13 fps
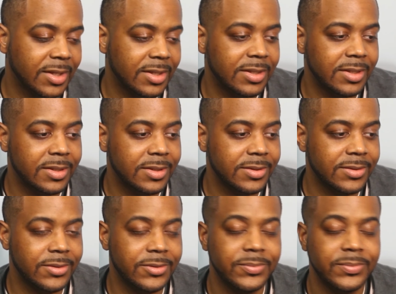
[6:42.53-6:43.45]
Uh,
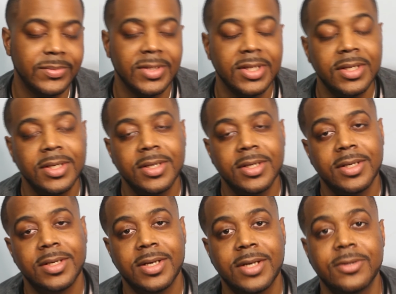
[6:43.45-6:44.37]
so
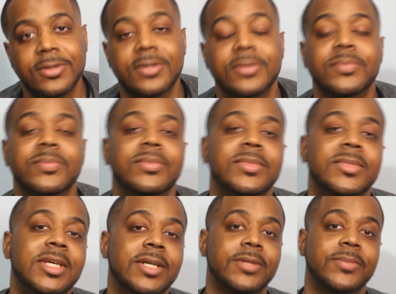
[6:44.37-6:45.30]
I don't know.
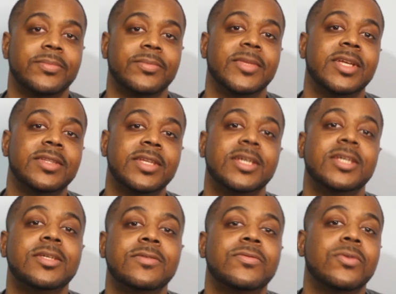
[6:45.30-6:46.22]
Yeah,
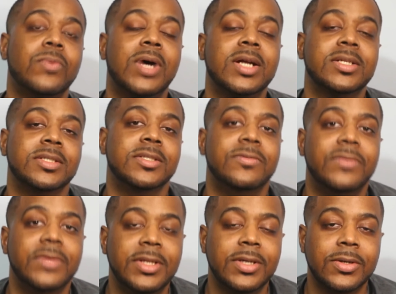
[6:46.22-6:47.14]
Thank you for watching this
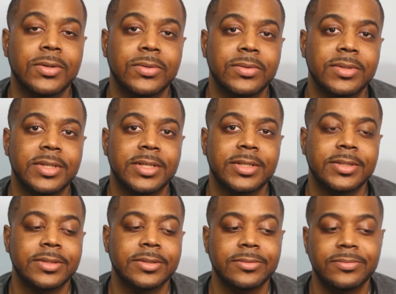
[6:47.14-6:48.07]
video.
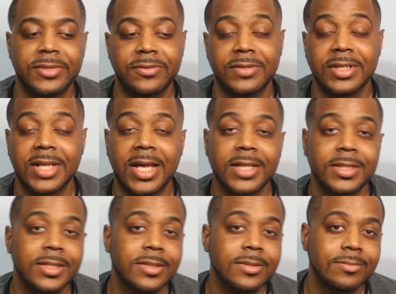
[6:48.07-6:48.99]
Uh, if you
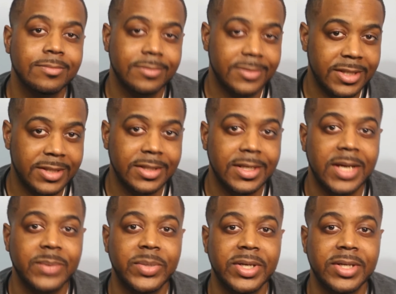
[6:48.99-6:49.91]
liked it, hit the
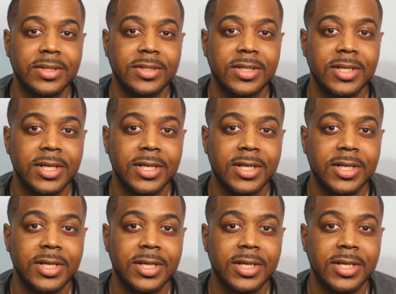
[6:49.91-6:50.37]
like button.